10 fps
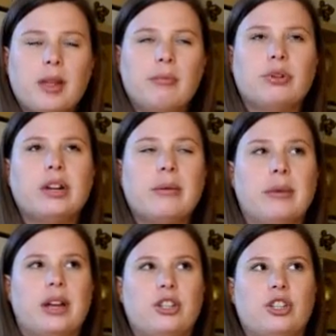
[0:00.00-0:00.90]
Pretty
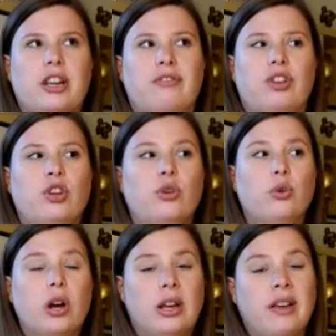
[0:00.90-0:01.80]
much if
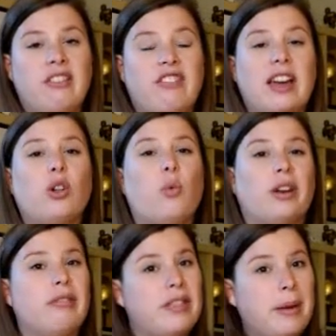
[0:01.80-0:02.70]
you fail one
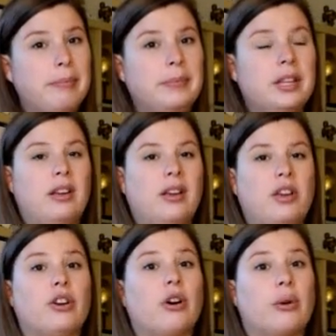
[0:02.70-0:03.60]
of them,
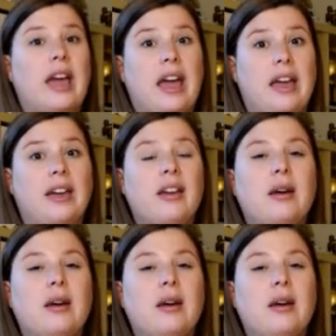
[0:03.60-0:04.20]
you're okay.